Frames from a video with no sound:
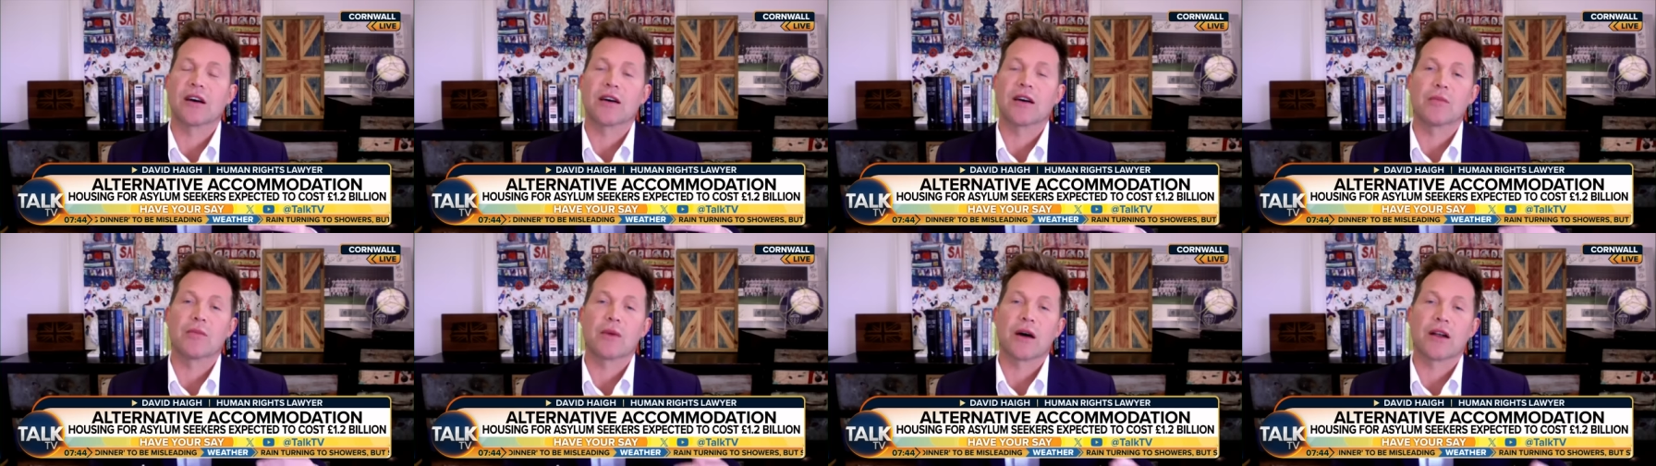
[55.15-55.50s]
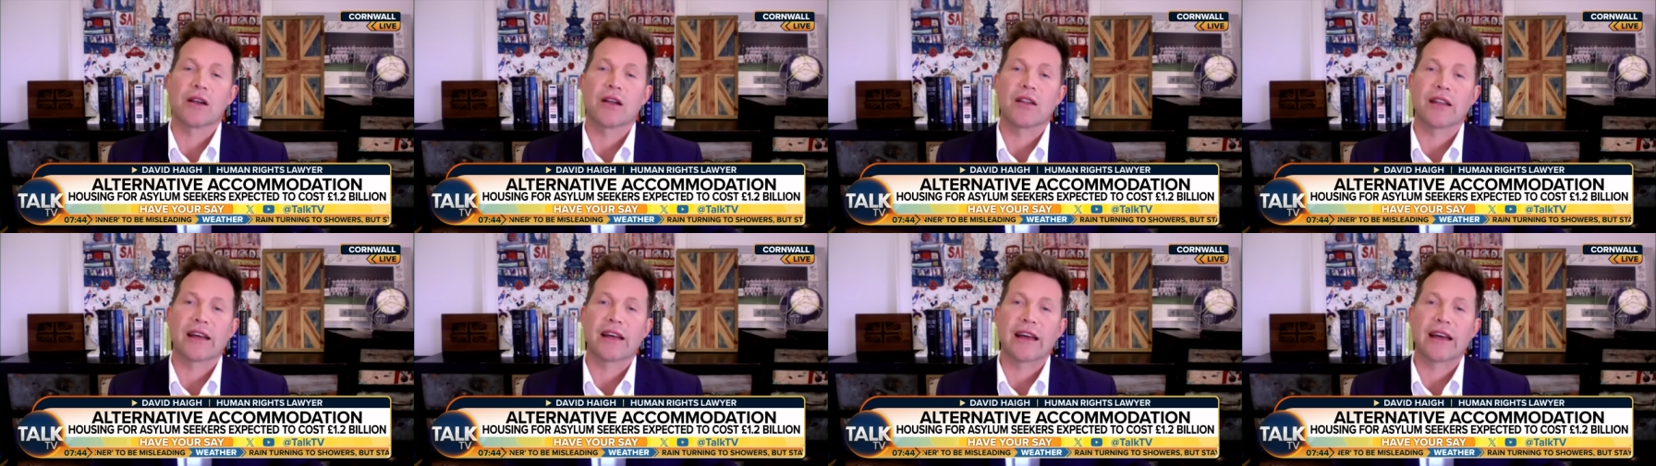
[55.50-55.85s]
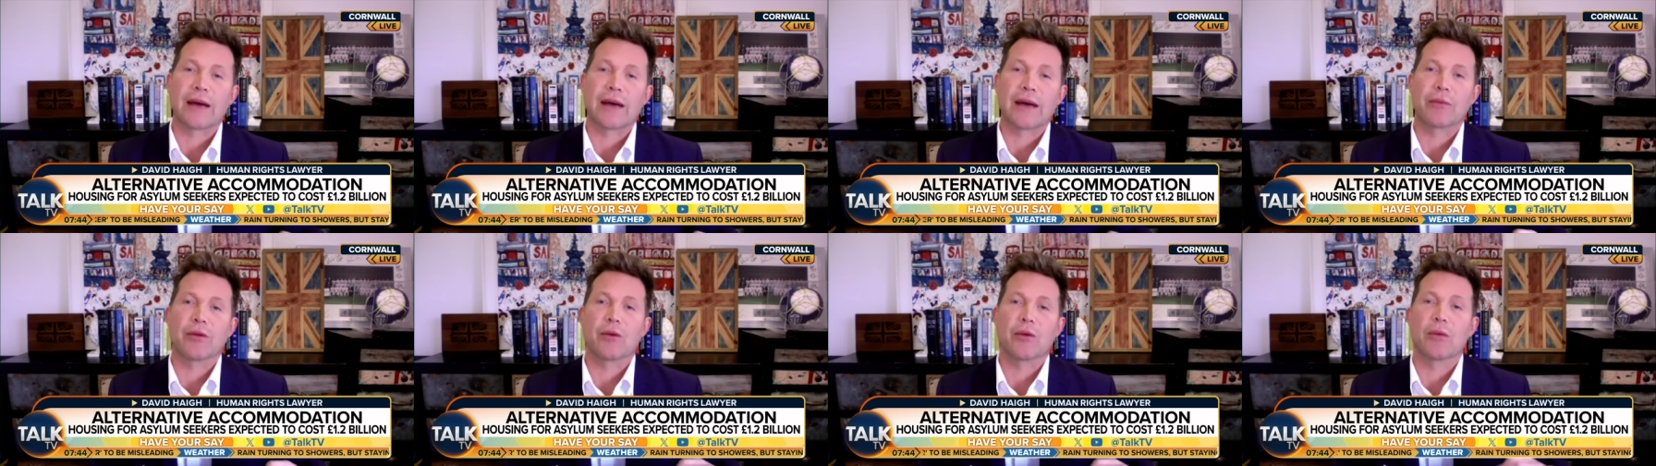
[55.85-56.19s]
and other
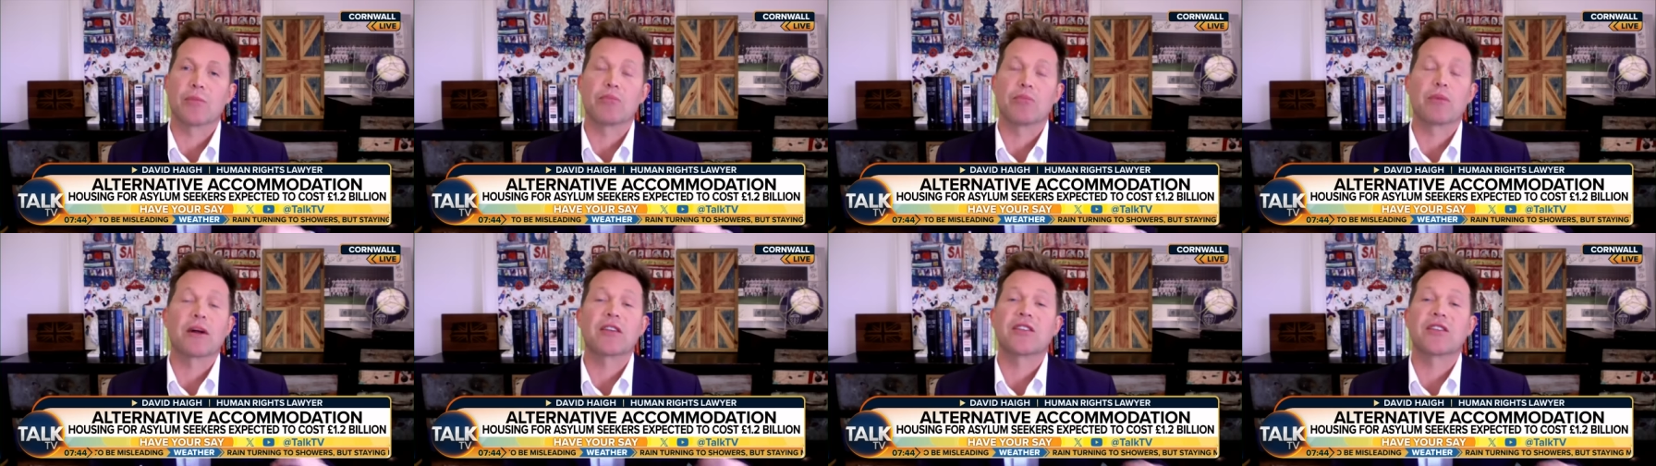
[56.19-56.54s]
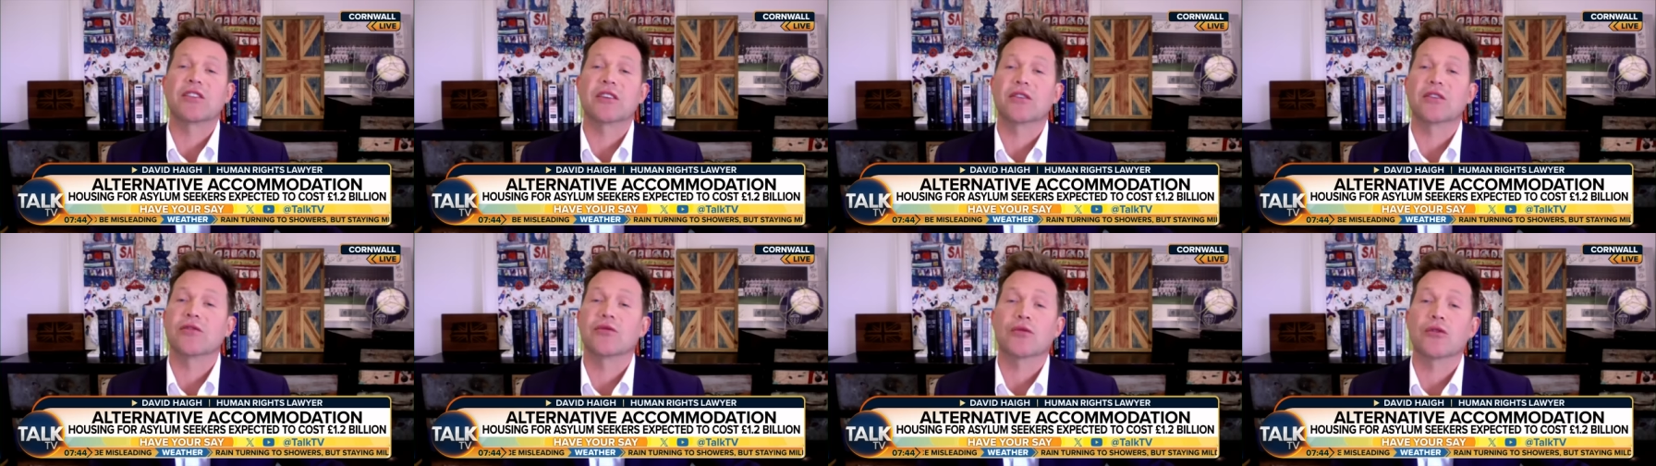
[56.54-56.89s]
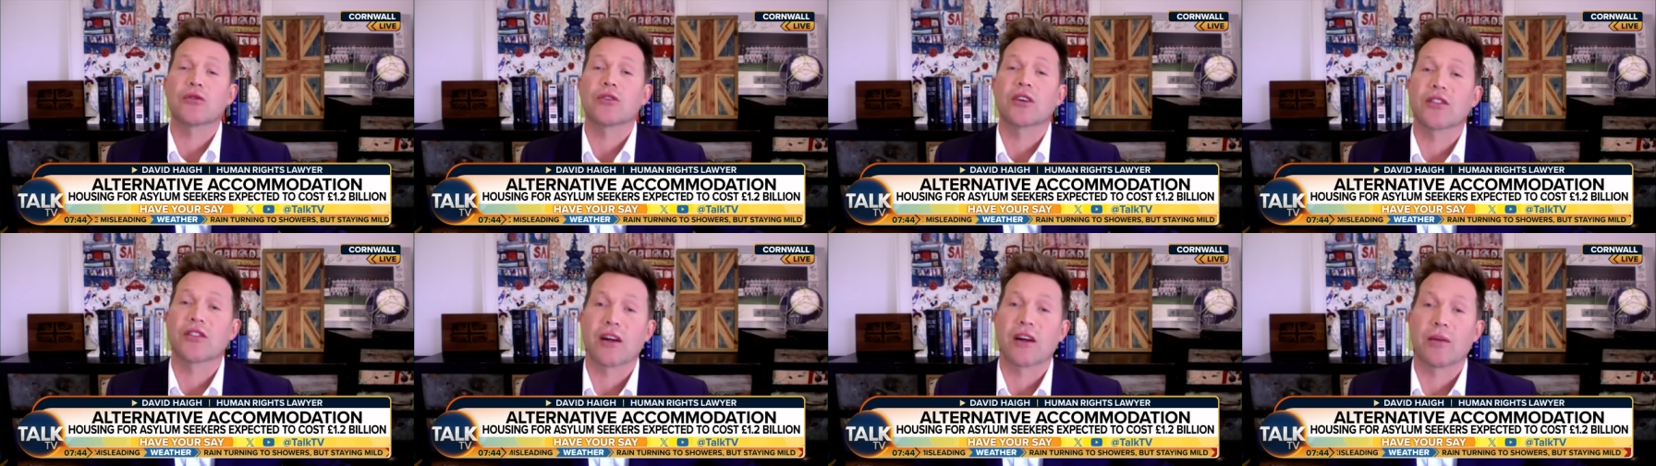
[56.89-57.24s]
camps that were budgeted, for
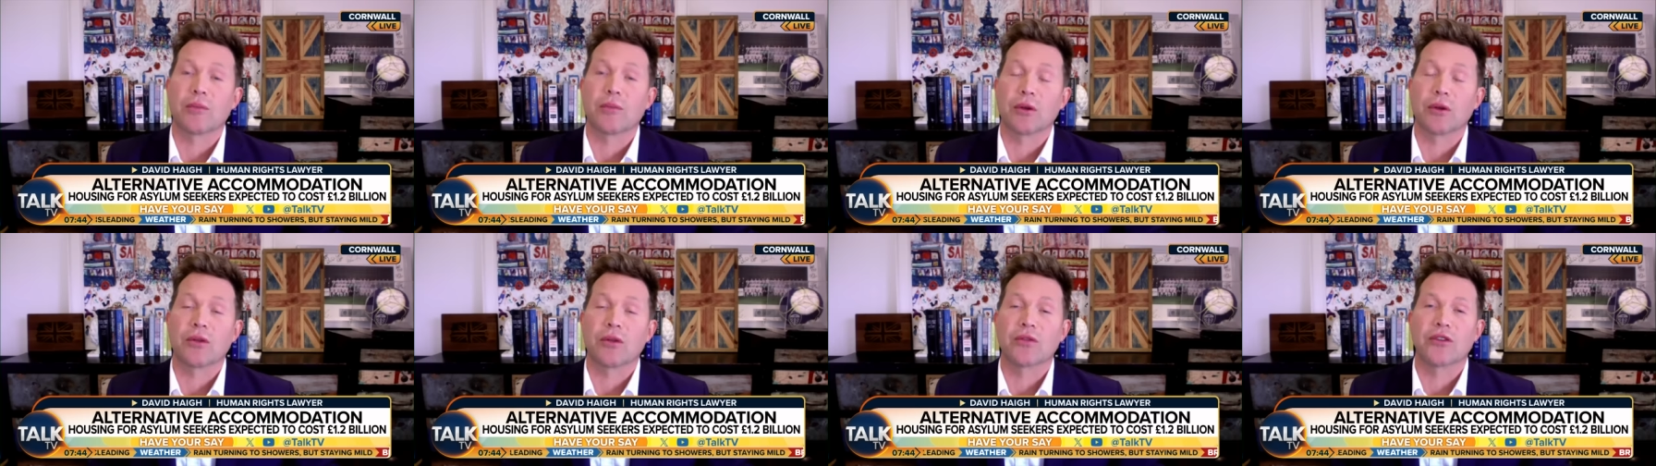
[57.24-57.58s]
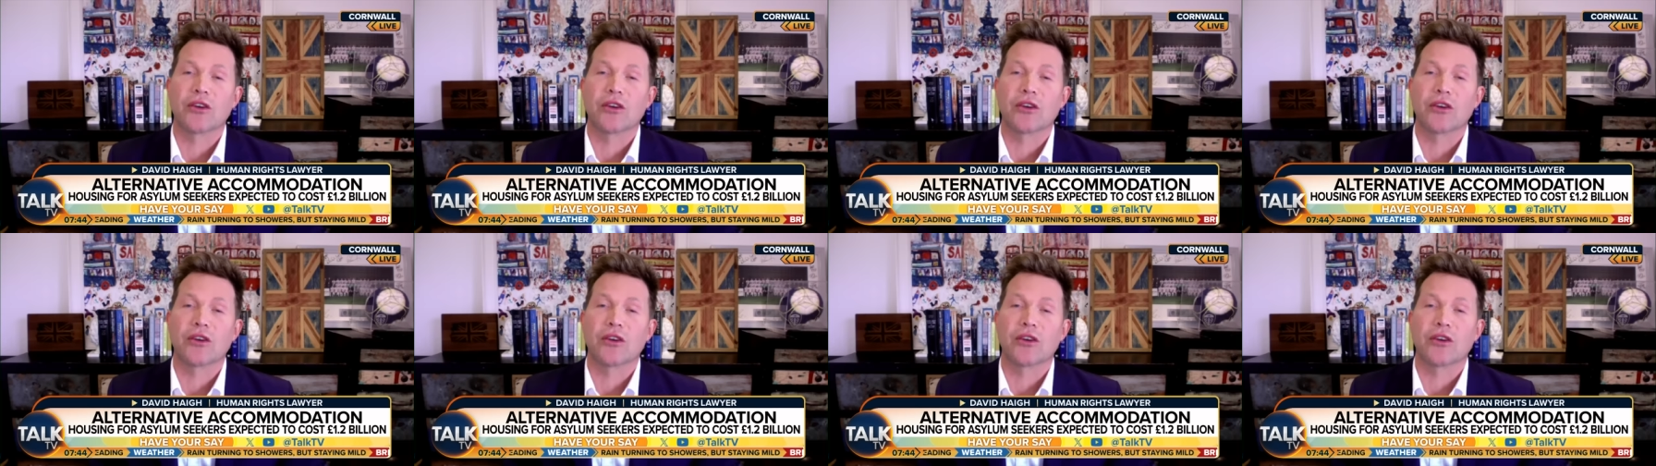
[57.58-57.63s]
an example,